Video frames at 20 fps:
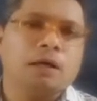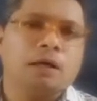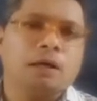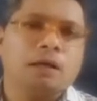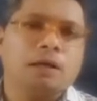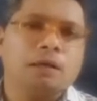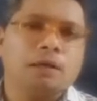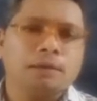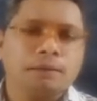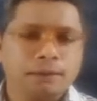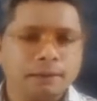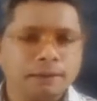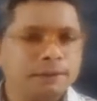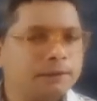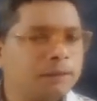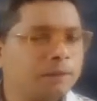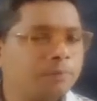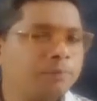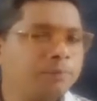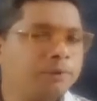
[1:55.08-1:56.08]
This
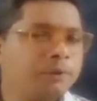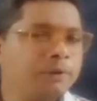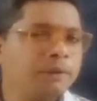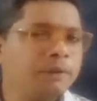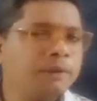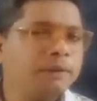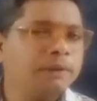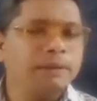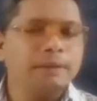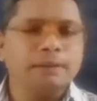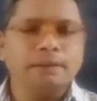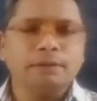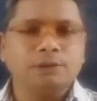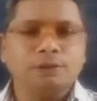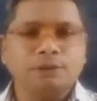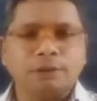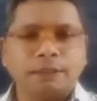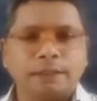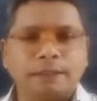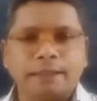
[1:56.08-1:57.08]
chapter is
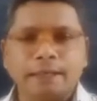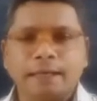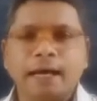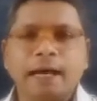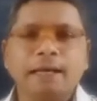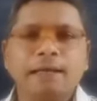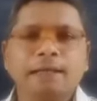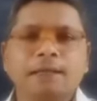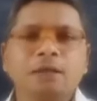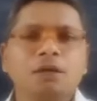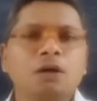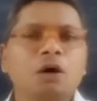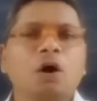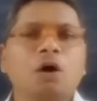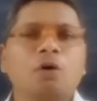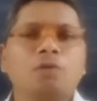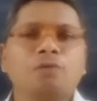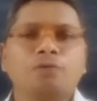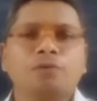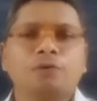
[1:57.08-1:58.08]
regarding
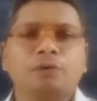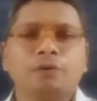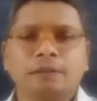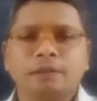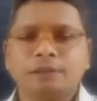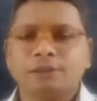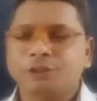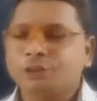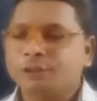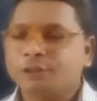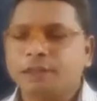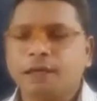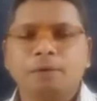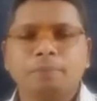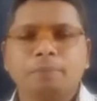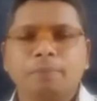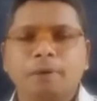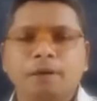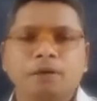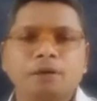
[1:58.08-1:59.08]
of historical
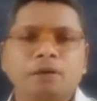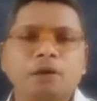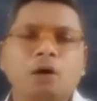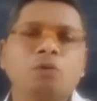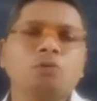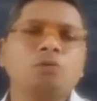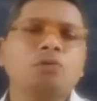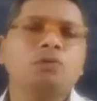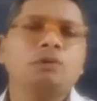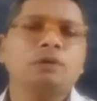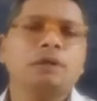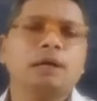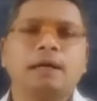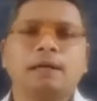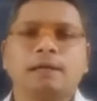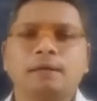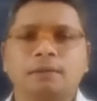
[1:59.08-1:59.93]
background, and